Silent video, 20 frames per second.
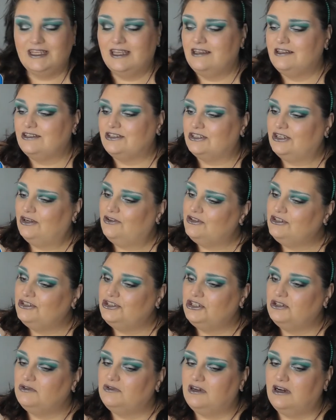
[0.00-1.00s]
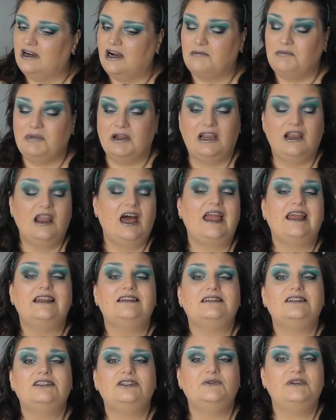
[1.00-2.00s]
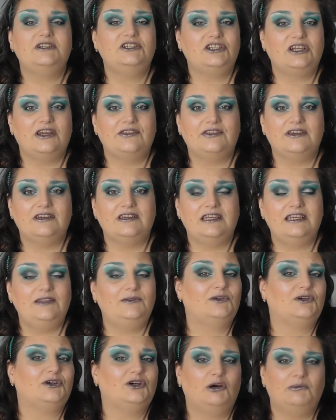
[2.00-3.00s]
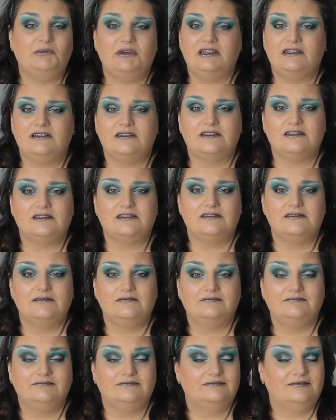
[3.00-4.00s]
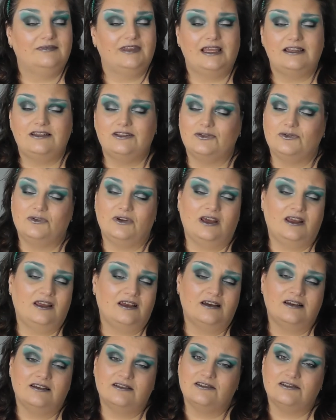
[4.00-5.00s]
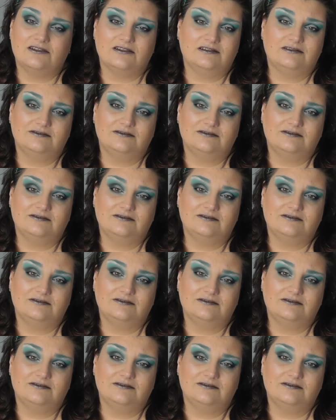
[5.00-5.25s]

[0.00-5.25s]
So long as you are polite to each other in the comments, that's all I ask.